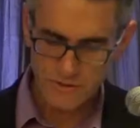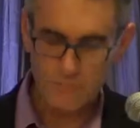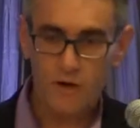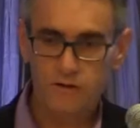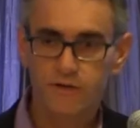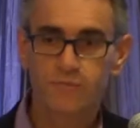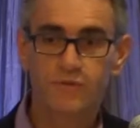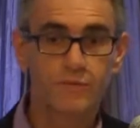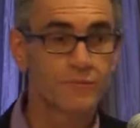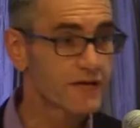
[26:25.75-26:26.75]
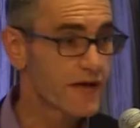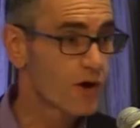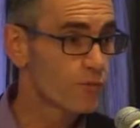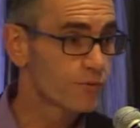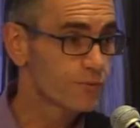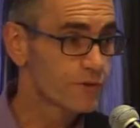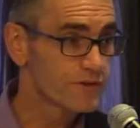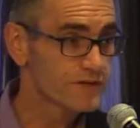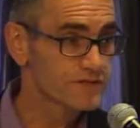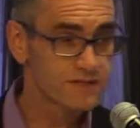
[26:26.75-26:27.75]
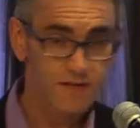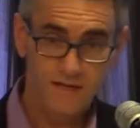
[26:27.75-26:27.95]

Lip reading: the model can be a big help with this.